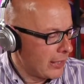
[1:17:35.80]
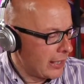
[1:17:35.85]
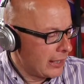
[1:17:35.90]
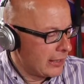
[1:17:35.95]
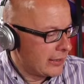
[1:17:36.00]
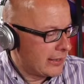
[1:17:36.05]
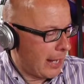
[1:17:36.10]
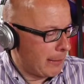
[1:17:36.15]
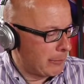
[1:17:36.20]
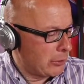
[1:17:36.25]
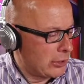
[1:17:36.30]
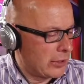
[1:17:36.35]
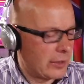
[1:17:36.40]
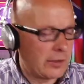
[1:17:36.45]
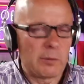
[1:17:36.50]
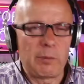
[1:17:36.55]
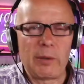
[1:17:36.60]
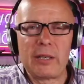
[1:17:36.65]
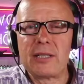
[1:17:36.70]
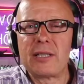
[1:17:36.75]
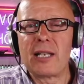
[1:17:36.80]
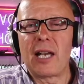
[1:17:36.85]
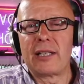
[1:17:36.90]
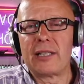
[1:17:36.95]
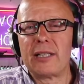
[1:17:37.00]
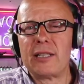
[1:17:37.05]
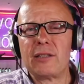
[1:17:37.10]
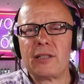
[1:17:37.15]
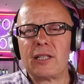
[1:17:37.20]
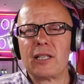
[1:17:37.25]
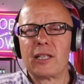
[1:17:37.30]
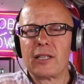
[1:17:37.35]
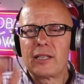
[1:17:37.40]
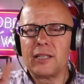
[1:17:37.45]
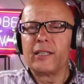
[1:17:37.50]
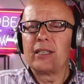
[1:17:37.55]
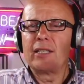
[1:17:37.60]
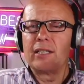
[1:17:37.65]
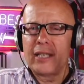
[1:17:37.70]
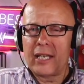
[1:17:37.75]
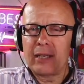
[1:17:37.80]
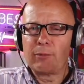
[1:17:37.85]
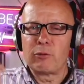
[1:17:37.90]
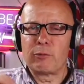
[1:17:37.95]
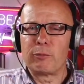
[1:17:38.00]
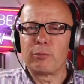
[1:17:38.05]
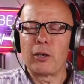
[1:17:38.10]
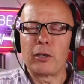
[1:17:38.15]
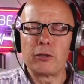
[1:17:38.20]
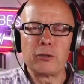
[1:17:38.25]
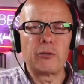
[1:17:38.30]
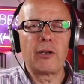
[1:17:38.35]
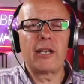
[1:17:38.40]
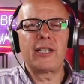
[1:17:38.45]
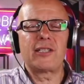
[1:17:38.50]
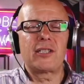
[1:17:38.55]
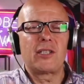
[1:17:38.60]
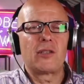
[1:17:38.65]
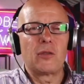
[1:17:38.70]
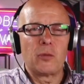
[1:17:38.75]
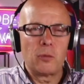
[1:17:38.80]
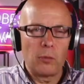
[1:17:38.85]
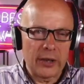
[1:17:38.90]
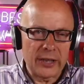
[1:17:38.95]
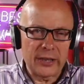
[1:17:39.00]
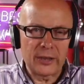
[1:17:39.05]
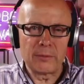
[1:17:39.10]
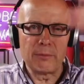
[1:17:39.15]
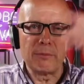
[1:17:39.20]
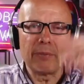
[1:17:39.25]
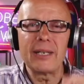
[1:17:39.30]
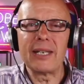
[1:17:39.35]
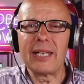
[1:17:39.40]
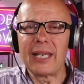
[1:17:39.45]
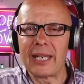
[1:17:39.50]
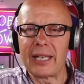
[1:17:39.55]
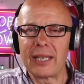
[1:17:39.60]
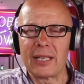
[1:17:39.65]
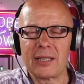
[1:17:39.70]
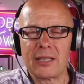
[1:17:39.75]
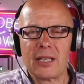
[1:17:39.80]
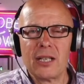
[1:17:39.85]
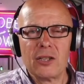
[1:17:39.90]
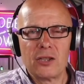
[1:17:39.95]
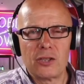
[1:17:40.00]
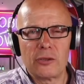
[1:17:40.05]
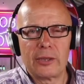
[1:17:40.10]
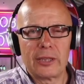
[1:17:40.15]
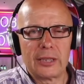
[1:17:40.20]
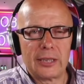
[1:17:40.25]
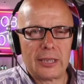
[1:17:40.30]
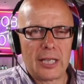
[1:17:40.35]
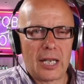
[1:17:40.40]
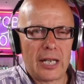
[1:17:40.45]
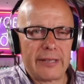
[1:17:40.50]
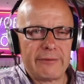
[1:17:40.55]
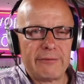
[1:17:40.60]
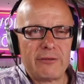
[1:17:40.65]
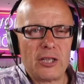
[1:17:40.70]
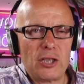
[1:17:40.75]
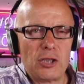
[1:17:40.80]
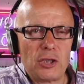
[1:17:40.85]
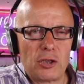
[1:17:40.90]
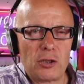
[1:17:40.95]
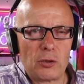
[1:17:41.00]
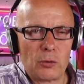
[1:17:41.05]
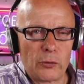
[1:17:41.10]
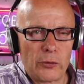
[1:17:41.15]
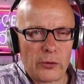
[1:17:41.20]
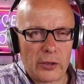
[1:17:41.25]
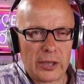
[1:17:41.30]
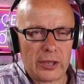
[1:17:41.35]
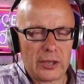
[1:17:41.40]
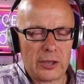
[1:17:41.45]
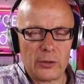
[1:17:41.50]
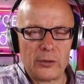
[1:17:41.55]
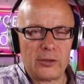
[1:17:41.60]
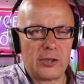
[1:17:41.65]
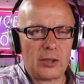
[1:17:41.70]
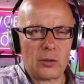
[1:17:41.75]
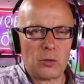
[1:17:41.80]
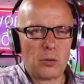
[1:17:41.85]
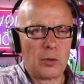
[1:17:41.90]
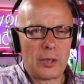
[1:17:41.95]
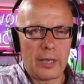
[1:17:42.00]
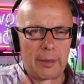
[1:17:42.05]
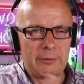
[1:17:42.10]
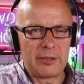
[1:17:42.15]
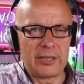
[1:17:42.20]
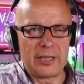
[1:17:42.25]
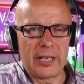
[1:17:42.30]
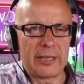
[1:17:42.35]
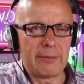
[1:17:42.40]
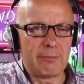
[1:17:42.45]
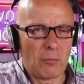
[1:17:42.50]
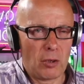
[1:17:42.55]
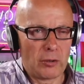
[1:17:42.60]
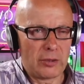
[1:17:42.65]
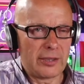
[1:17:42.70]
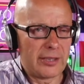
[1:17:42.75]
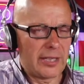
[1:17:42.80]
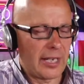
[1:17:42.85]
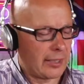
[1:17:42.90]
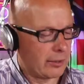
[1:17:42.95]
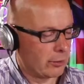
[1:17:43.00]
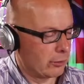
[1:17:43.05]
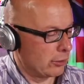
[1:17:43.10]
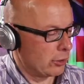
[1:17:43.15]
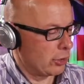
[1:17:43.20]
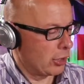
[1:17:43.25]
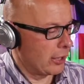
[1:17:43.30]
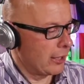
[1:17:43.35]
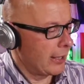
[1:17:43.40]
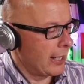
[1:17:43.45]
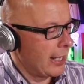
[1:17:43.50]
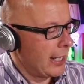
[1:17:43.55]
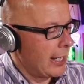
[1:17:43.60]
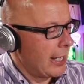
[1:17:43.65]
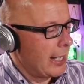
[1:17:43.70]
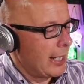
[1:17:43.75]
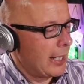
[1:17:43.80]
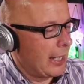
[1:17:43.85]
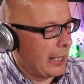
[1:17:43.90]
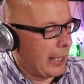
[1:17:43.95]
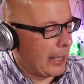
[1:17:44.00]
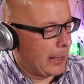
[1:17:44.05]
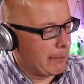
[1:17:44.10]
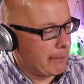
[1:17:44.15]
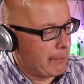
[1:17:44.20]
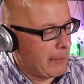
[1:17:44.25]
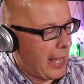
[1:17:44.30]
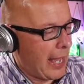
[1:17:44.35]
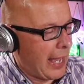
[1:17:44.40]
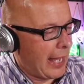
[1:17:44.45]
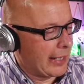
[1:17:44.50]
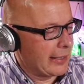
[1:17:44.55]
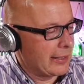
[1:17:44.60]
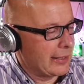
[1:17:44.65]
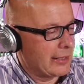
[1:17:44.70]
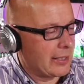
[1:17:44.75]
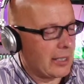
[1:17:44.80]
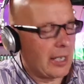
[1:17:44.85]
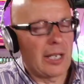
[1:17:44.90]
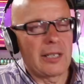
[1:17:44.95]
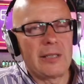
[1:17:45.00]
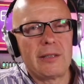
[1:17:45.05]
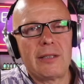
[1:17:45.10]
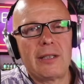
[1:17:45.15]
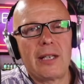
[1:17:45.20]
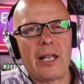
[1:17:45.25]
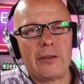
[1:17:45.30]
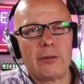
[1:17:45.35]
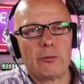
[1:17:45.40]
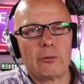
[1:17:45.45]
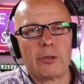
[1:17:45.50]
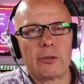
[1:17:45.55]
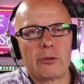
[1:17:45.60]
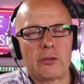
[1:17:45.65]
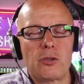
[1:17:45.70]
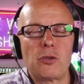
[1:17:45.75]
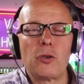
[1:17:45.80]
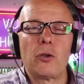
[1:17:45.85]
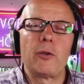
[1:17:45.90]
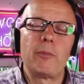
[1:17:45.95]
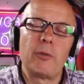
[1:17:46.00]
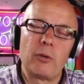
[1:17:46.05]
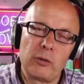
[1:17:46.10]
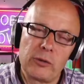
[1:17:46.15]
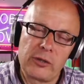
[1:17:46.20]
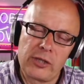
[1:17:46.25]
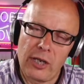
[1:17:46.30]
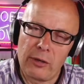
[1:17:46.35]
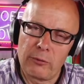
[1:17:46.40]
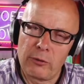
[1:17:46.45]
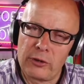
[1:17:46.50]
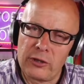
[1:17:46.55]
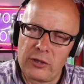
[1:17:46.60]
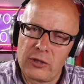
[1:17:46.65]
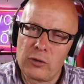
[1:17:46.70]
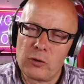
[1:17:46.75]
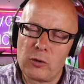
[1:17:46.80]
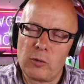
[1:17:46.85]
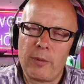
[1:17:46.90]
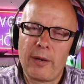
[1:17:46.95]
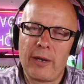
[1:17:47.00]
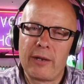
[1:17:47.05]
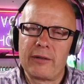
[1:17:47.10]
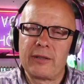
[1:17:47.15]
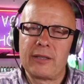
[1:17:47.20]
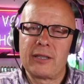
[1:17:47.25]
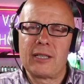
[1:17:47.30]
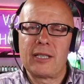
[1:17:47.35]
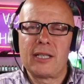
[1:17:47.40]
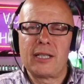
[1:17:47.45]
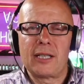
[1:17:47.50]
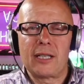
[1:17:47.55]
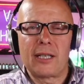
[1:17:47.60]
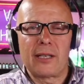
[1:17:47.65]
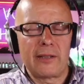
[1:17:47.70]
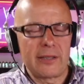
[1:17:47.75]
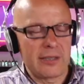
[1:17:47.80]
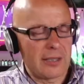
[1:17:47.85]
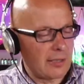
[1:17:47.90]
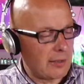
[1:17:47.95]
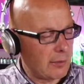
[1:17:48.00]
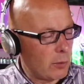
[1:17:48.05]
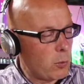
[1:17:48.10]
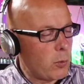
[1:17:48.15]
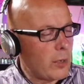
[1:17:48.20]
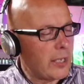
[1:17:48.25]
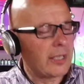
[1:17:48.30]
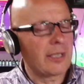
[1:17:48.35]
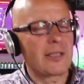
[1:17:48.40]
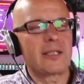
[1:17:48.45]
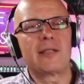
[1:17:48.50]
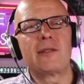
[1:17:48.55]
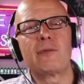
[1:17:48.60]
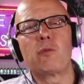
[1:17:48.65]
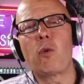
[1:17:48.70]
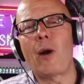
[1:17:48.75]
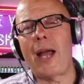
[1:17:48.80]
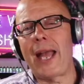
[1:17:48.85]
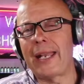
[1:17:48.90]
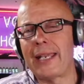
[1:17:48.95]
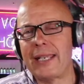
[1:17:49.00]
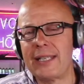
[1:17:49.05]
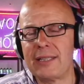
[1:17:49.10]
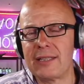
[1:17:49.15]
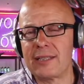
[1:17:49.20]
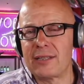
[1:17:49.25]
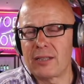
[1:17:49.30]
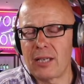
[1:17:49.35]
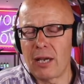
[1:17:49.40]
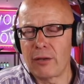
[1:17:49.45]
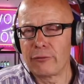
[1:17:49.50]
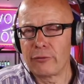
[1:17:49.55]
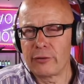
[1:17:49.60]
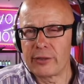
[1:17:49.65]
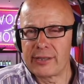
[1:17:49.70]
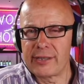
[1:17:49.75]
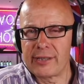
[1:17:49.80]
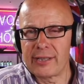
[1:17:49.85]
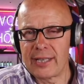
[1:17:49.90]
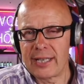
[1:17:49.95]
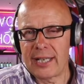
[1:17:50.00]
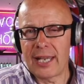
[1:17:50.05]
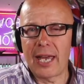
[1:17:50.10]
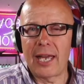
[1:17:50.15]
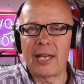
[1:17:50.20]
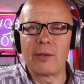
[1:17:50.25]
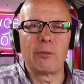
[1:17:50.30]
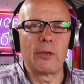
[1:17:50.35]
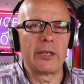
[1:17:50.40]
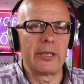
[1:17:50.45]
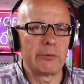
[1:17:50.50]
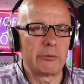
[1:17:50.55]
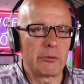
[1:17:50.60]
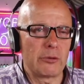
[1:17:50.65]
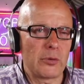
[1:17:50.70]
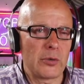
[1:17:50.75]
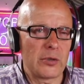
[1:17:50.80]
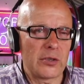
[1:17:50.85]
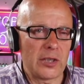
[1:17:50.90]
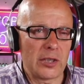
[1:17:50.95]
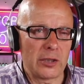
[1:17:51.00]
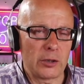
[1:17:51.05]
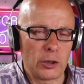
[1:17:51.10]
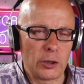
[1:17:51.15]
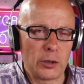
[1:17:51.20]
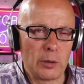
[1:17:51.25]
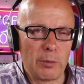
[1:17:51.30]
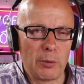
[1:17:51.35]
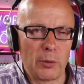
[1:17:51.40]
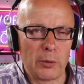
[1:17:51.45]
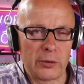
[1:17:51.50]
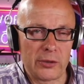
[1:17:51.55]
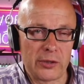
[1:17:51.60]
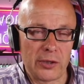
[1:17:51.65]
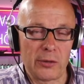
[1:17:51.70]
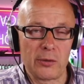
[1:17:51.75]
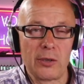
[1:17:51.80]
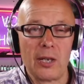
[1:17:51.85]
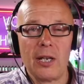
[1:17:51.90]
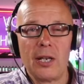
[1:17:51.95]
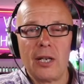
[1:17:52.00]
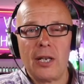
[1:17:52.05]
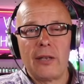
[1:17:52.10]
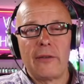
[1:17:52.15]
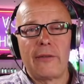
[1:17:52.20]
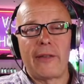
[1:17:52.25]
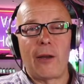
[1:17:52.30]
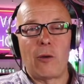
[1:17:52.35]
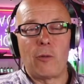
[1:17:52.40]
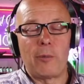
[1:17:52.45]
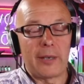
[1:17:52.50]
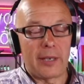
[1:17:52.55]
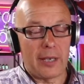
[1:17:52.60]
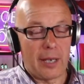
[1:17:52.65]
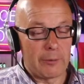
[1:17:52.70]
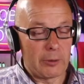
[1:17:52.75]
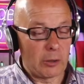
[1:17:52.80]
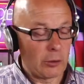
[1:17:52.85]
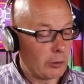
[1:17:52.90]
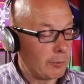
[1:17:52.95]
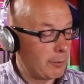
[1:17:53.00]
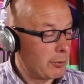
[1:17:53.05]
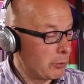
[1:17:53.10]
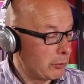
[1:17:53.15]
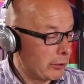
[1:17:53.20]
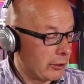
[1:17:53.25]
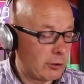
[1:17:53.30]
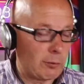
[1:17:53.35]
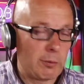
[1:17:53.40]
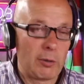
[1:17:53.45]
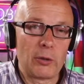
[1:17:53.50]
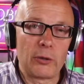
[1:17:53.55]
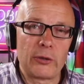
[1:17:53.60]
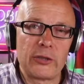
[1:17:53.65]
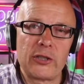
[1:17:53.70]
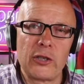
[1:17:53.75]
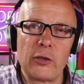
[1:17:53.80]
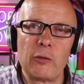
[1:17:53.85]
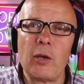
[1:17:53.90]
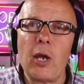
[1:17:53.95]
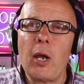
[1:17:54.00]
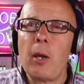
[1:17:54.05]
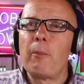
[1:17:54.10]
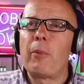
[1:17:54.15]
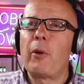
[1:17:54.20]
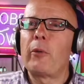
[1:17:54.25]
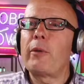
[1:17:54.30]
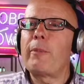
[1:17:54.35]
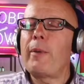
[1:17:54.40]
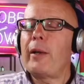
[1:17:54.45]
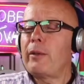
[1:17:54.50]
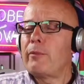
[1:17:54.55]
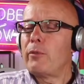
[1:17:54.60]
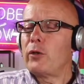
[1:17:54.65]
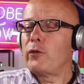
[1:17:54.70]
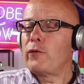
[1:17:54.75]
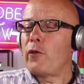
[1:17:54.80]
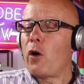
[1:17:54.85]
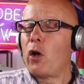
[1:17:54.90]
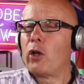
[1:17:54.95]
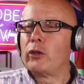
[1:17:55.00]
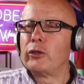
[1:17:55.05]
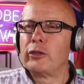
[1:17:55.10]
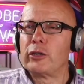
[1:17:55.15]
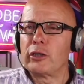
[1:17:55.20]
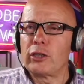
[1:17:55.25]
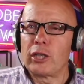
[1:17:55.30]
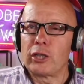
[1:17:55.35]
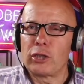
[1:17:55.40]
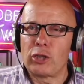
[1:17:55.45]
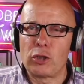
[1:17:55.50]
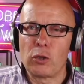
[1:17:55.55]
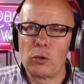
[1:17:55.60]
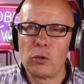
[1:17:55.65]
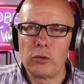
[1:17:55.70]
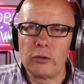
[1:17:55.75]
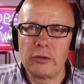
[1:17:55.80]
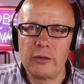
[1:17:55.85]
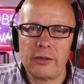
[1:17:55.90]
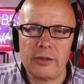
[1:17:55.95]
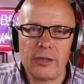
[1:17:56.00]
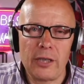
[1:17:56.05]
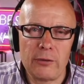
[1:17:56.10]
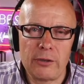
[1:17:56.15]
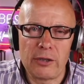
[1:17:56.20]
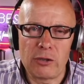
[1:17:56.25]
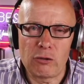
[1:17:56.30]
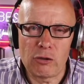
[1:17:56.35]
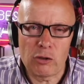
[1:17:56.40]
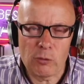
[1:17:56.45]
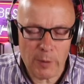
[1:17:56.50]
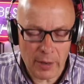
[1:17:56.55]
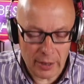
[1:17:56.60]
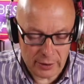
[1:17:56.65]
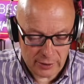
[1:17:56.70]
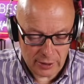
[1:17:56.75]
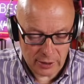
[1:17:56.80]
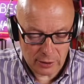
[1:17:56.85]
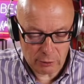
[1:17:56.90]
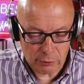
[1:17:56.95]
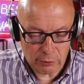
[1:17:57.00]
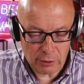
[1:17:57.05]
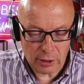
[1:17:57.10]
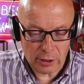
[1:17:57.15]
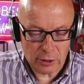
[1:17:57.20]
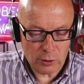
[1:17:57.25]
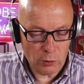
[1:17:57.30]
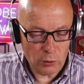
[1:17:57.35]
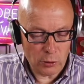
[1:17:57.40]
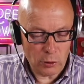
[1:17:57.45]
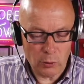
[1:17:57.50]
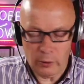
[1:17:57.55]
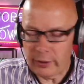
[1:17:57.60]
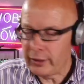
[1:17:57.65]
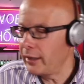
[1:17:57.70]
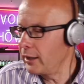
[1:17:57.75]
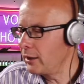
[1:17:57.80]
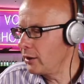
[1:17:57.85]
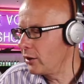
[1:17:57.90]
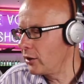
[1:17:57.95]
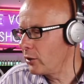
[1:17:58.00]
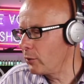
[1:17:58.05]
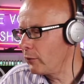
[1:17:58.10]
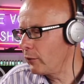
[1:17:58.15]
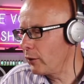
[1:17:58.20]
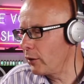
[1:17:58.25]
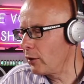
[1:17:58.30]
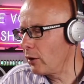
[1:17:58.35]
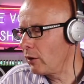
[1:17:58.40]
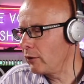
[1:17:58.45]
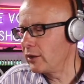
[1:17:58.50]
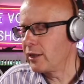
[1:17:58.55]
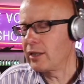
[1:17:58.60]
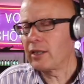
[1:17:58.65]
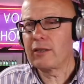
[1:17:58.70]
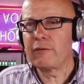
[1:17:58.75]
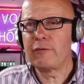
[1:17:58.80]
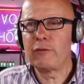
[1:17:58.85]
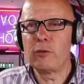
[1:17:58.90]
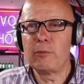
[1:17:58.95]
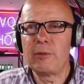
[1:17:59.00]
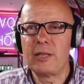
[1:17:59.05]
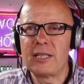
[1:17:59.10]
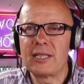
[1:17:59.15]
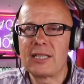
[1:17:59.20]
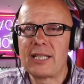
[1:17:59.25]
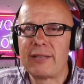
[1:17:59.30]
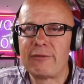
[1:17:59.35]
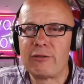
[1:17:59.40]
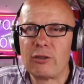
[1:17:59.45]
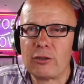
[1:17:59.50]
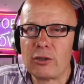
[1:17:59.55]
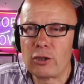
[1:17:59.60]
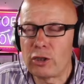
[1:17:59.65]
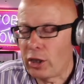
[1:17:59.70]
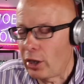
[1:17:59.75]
damage that's been done in the name of progress, so that we can be here doing a live digital thing using all up-to-date modern technology. And the real story, but also I want to talk about the weird and wacky discoveries that he had when he was researching the book. So that will be coming on the Bald Explorer soon. But we better move on, Sean. No disrespect to your calling in, because we've only got a few minutes left on the show.